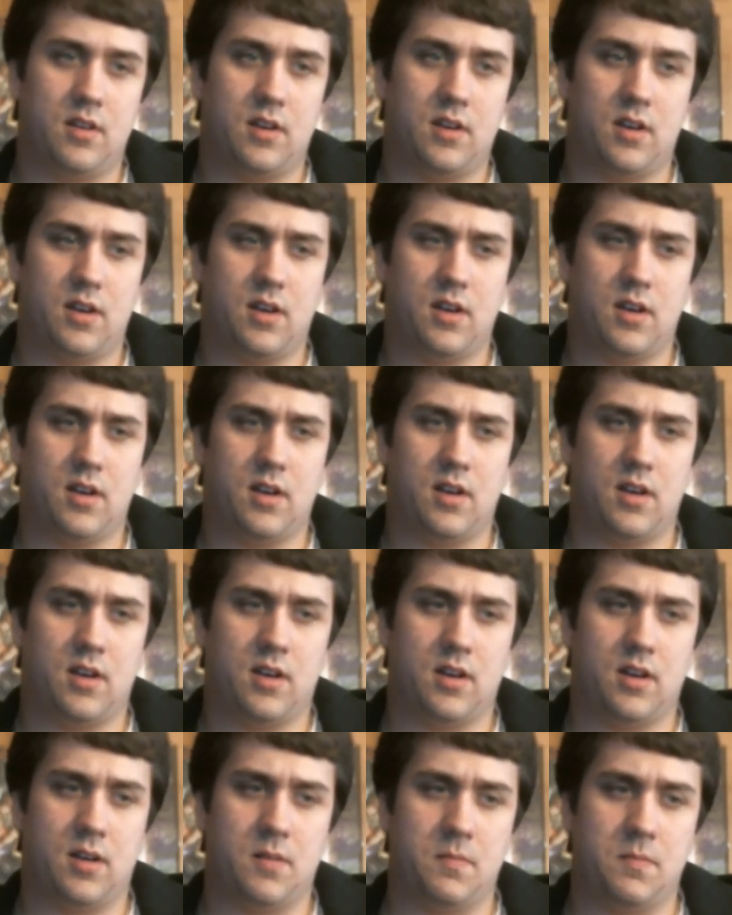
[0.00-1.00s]

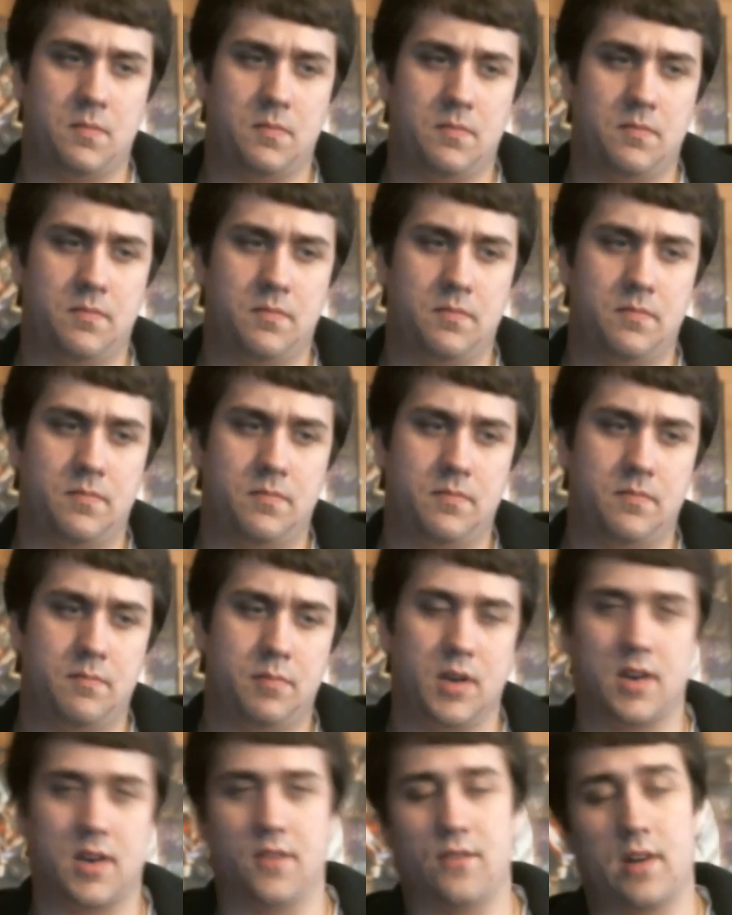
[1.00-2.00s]

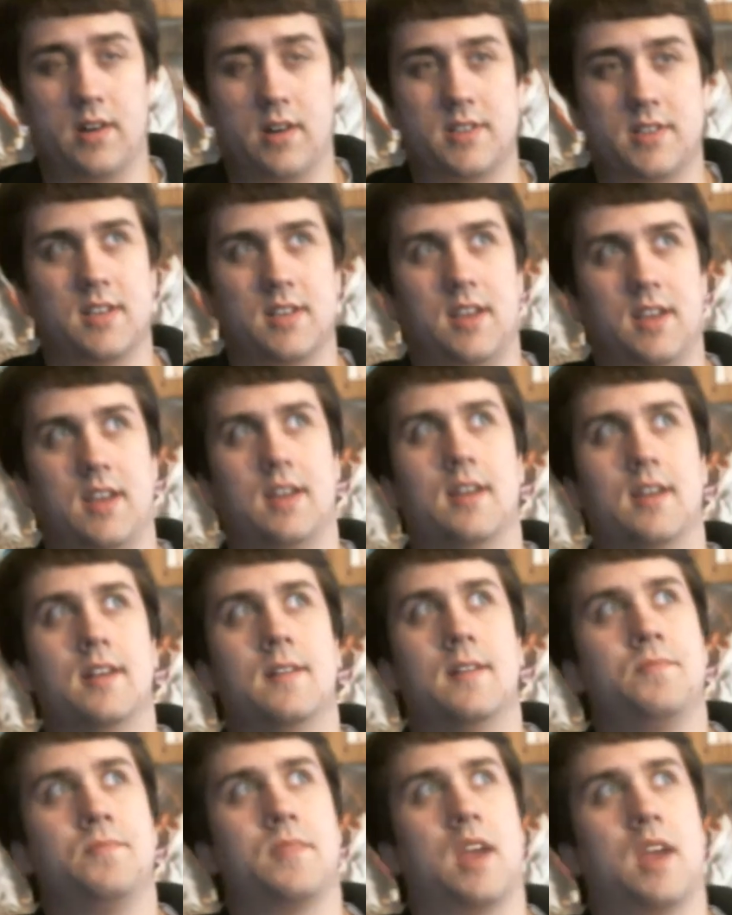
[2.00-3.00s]
But conversely,
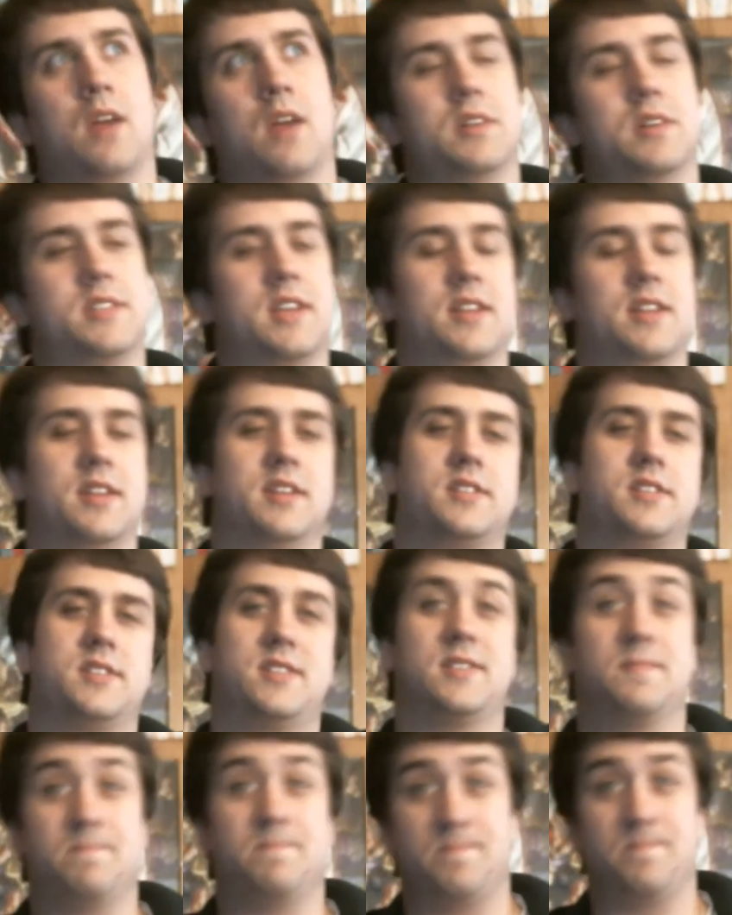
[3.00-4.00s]
I will say
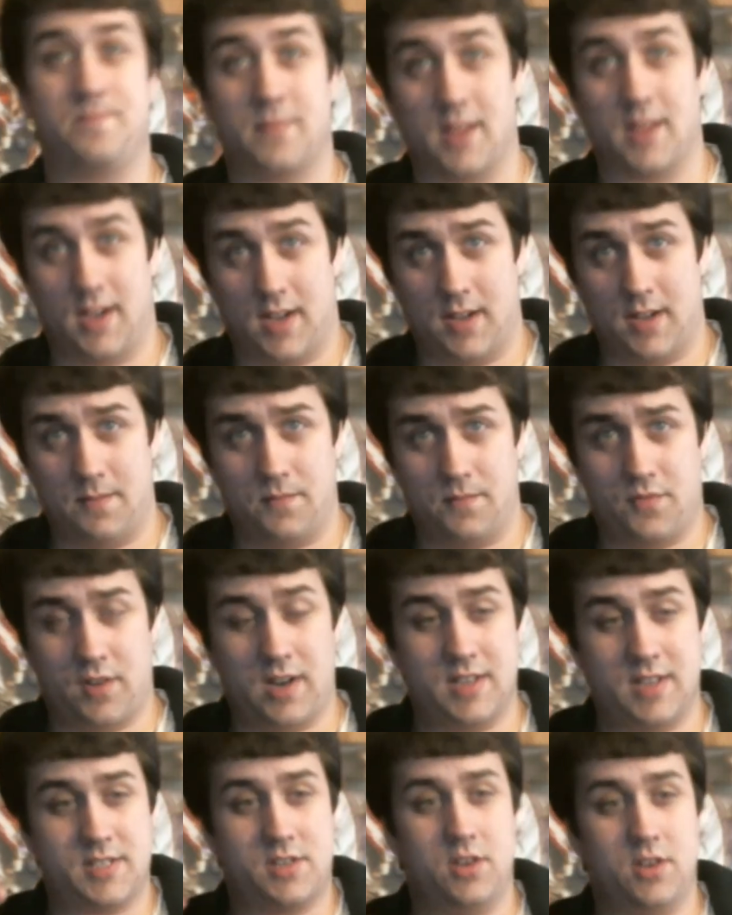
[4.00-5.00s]
this. For
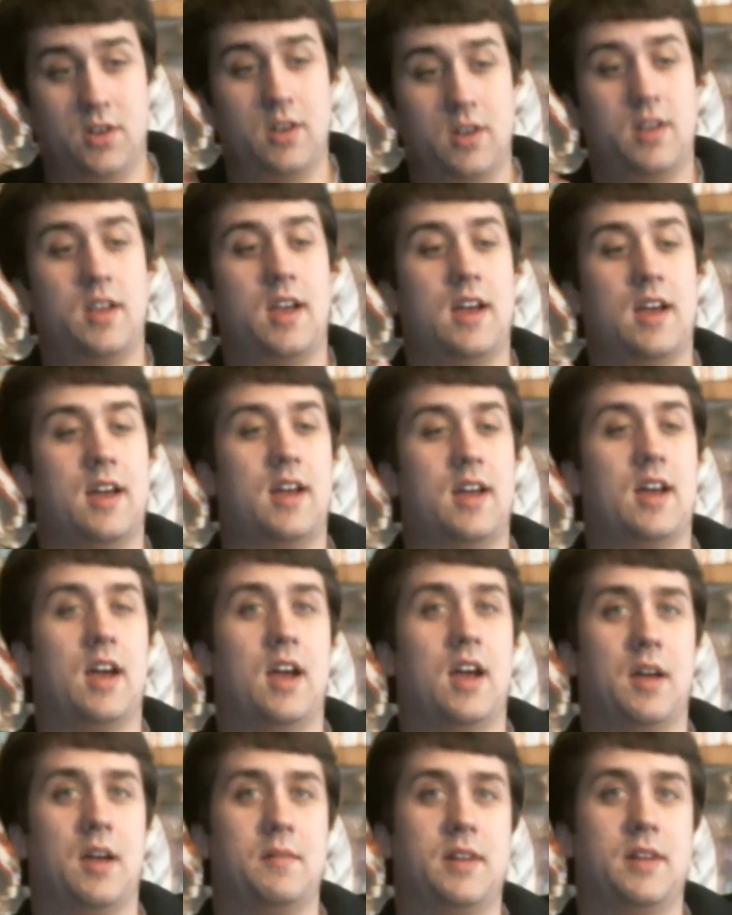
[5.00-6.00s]
as good...
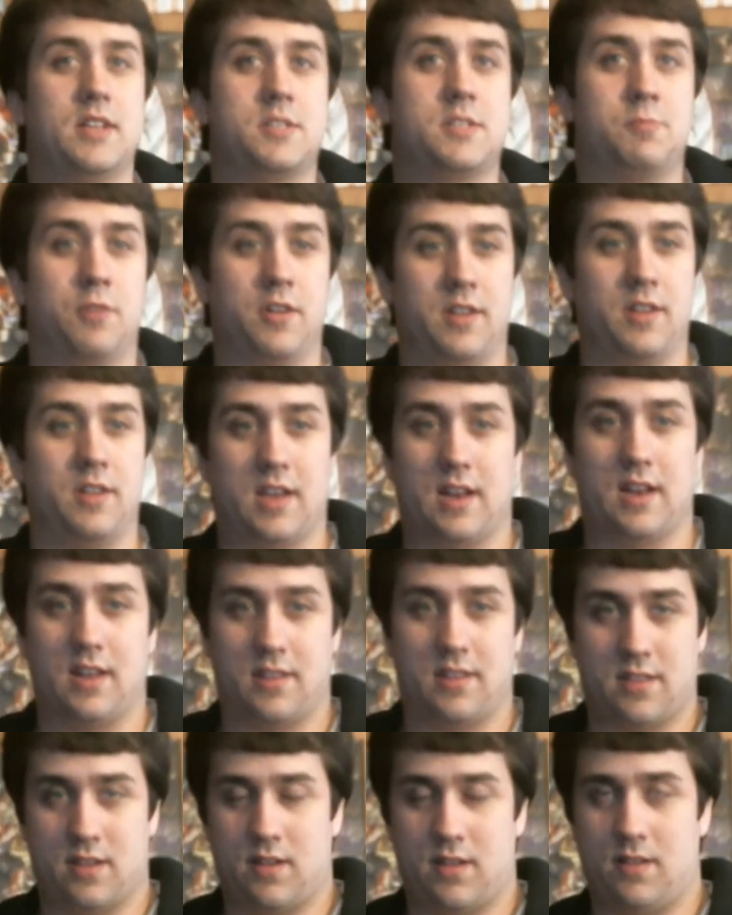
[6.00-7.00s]
I'm not spoiling
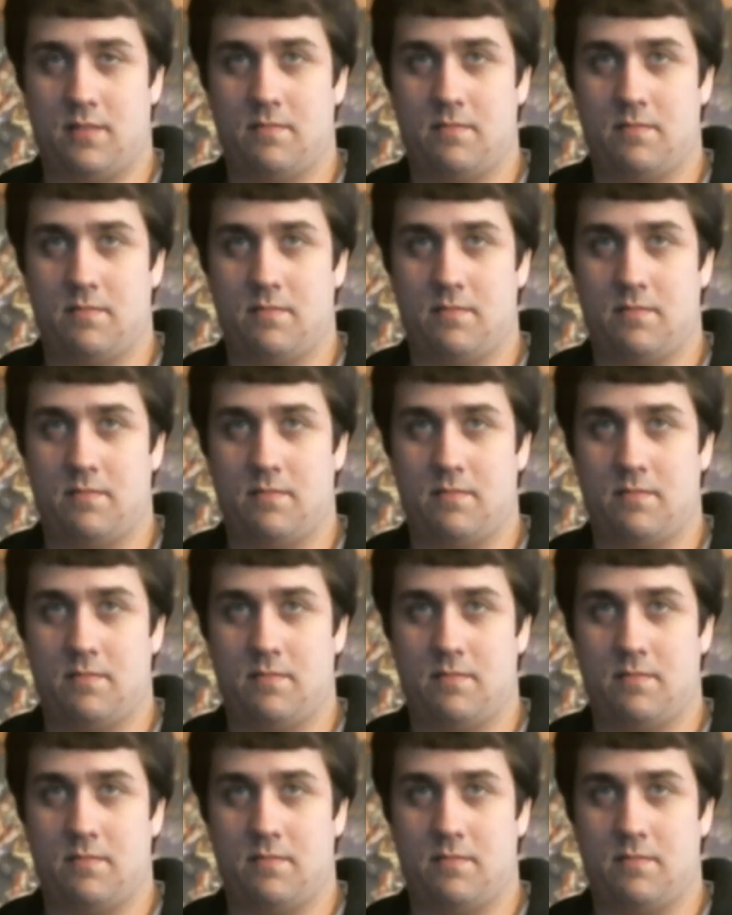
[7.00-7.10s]
anything.